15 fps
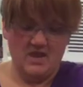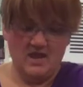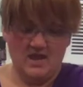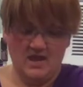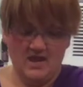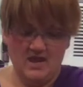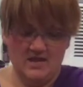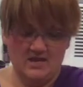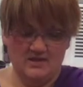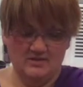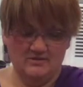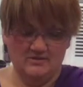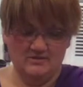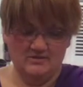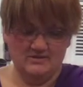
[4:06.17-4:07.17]
and you'll
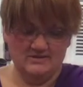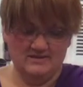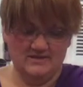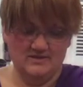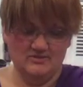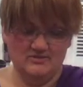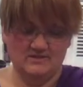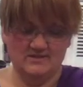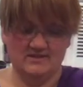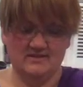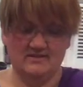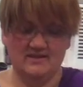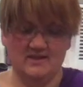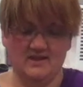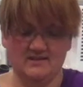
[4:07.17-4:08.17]
notice the interesting
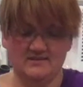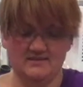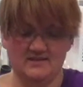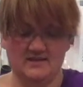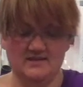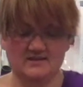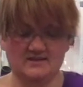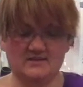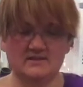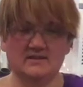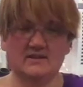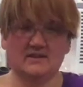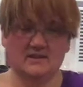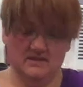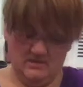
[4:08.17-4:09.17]
thing is that
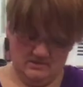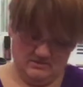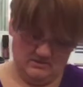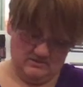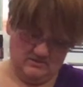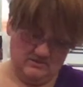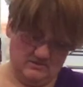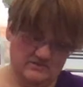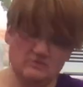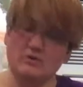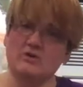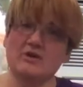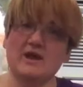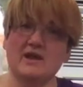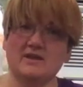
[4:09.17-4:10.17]
this
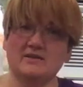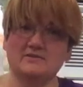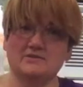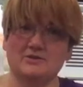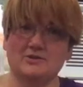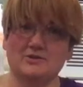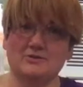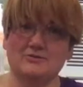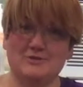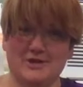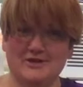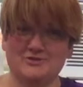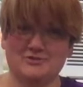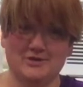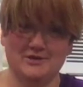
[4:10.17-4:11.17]
water has no
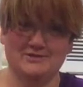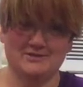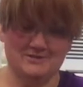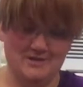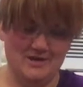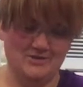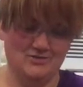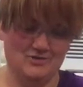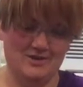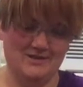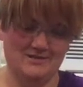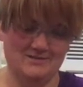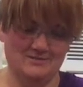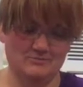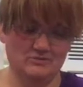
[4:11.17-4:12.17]
nitrates,
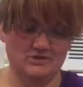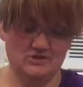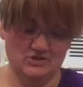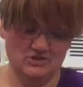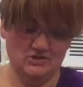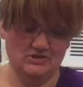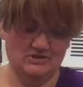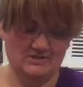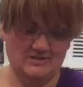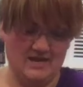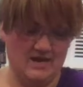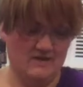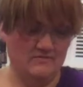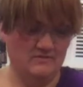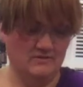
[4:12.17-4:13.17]
nitrites, which it shouldn't
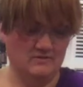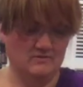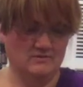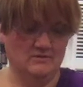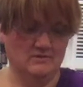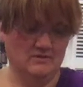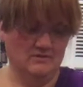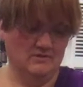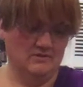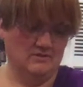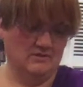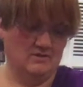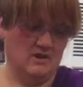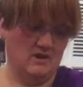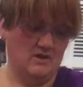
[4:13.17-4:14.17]
have.
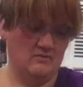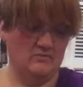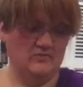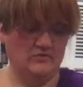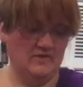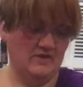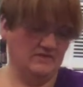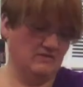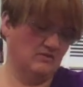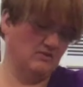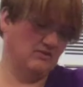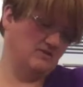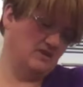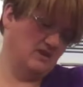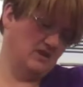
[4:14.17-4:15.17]
So that's a
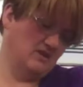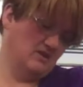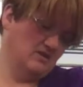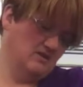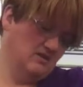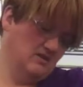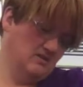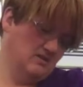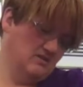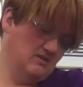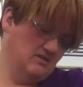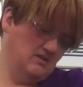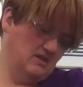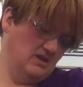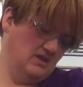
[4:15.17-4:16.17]
good thing.
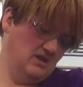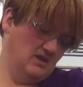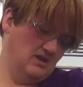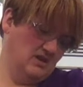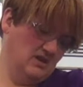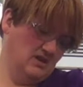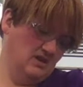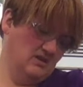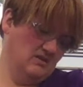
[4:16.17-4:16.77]
The